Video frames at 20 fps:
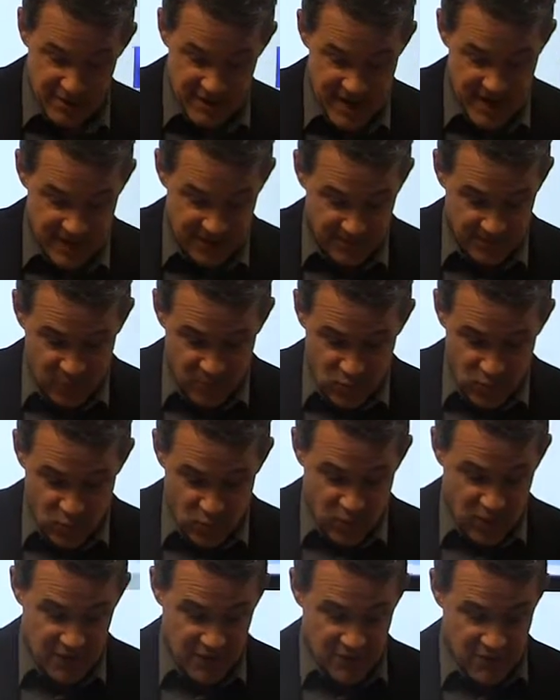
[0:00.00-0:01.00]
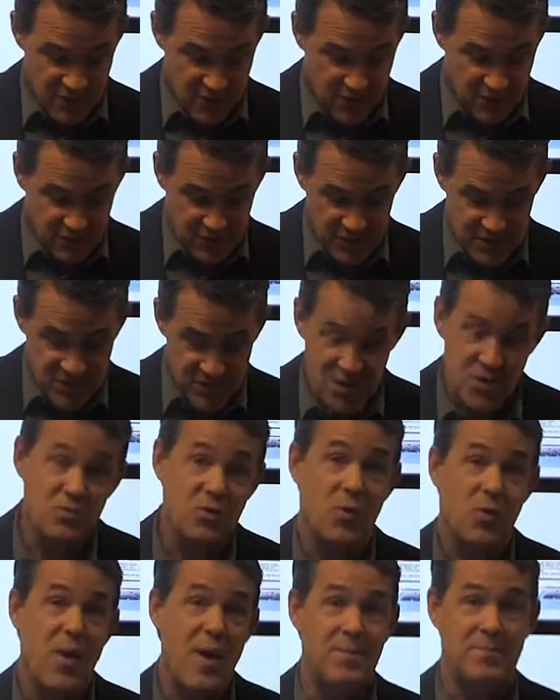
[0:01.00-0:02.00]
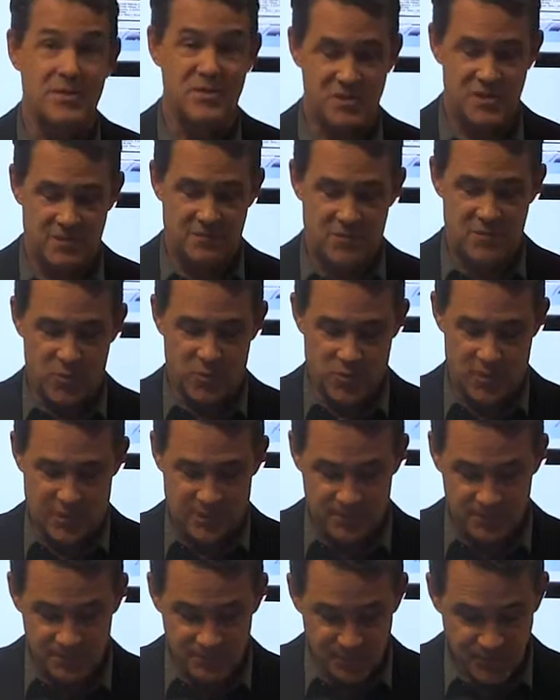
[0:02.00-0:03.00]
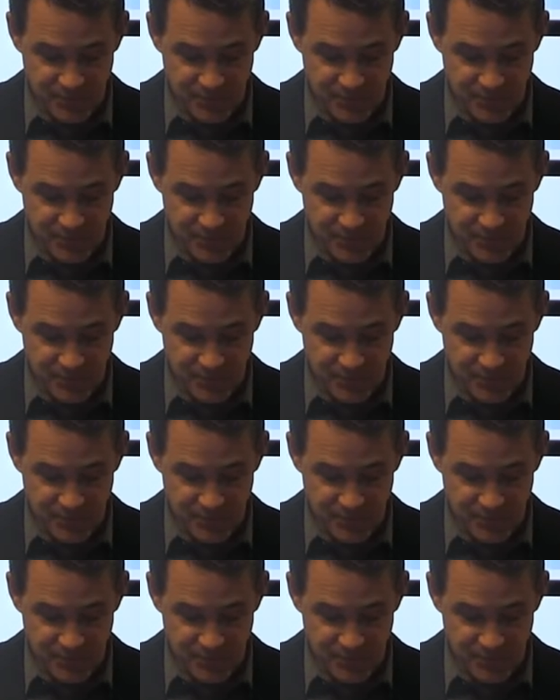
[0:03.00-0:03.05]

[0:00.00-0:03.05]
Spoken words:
Now, one of our secret weapons, if you will,